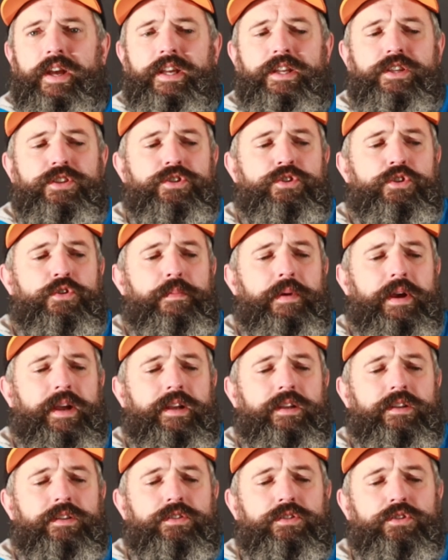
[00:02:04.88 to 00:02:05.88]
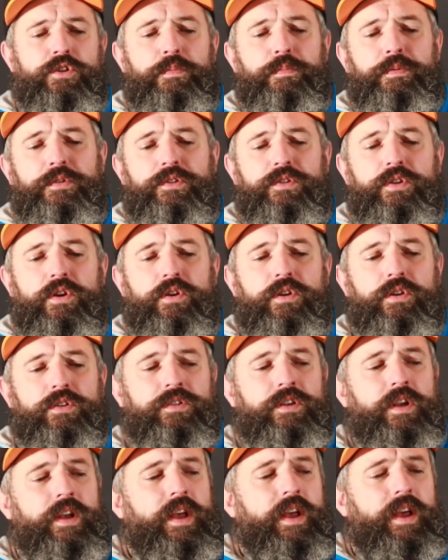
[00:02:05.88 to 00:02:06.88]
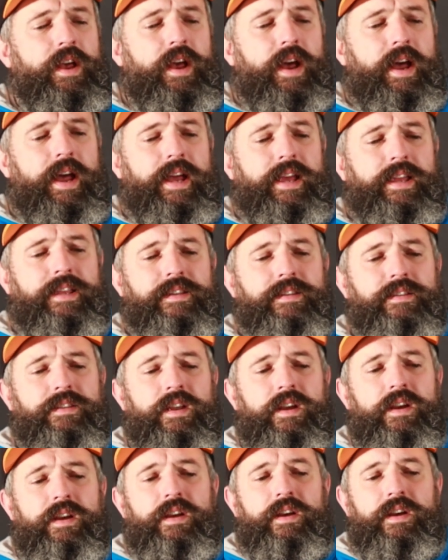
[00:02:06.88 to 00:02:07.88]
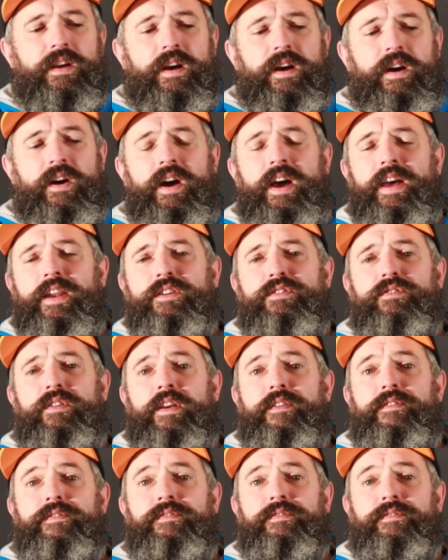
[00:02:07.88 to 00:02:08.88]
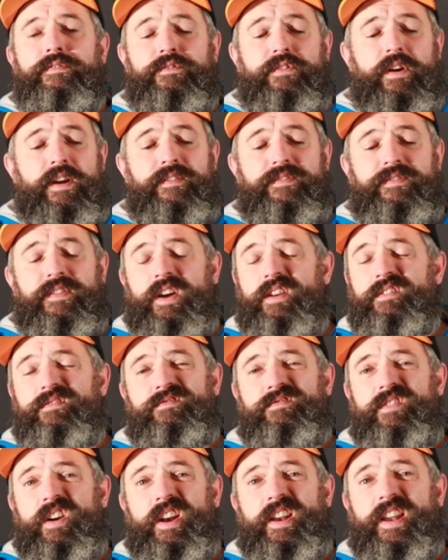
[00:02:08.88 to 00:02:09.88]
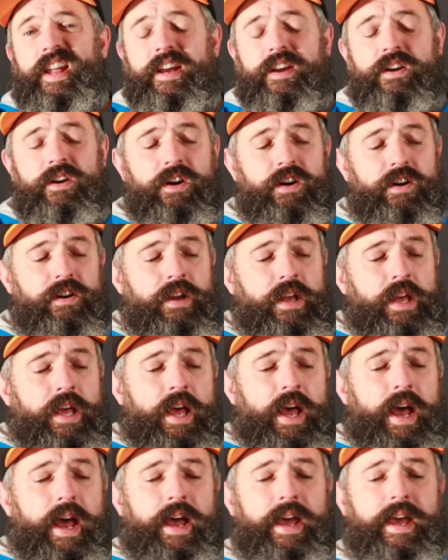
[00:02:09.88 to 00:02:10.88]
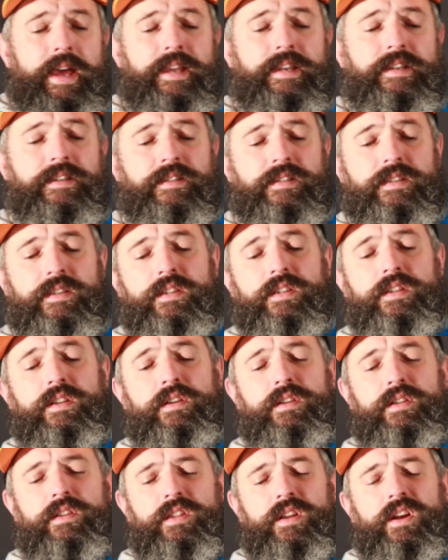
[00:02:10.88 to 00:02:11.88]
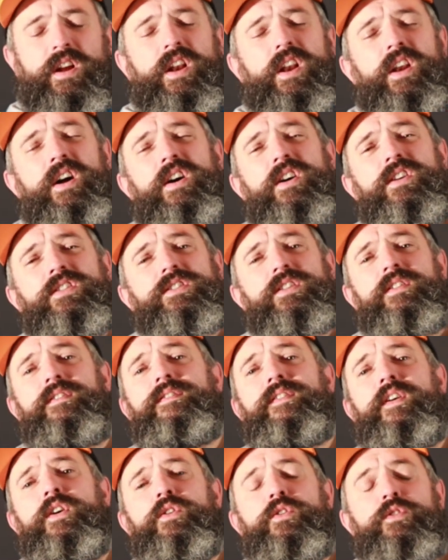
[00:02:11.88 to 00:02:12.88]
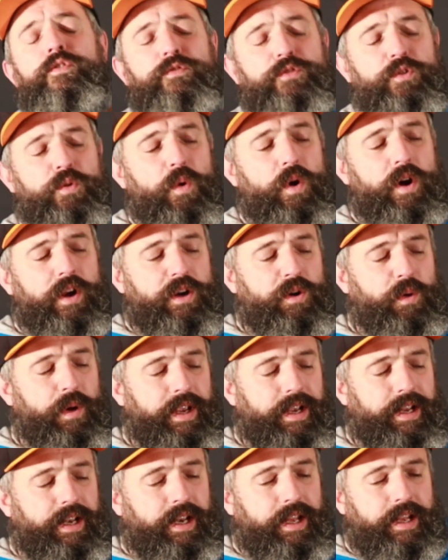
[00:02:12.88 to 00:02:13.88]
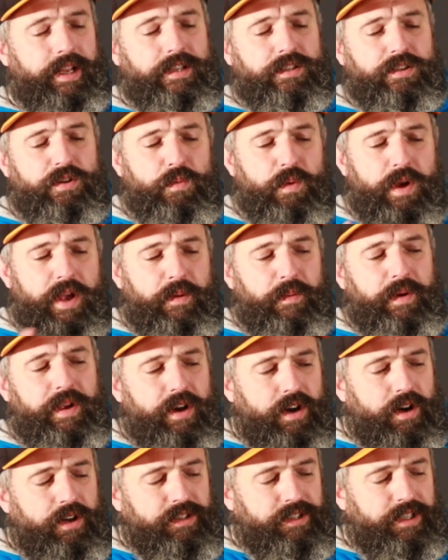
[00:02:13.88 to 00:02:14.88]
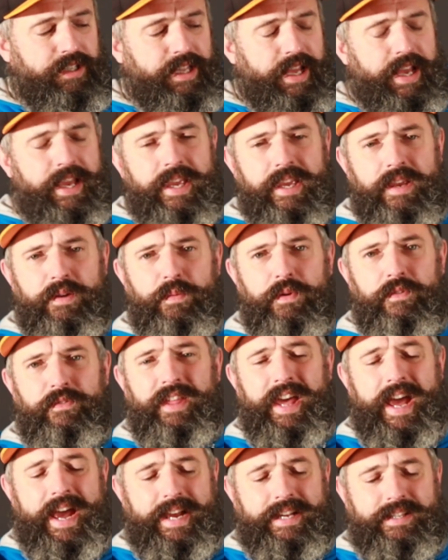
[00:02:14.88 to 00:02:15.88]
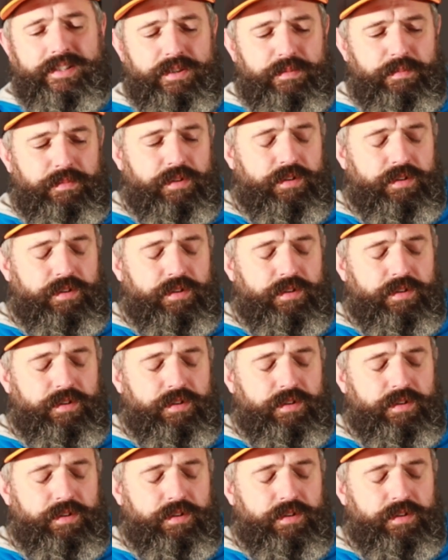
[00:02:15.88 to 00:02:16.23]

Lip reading: a Schumacher Super Stocks, and I had a great fun running that car. And the class evolved quite quickly to where we are today with the Atom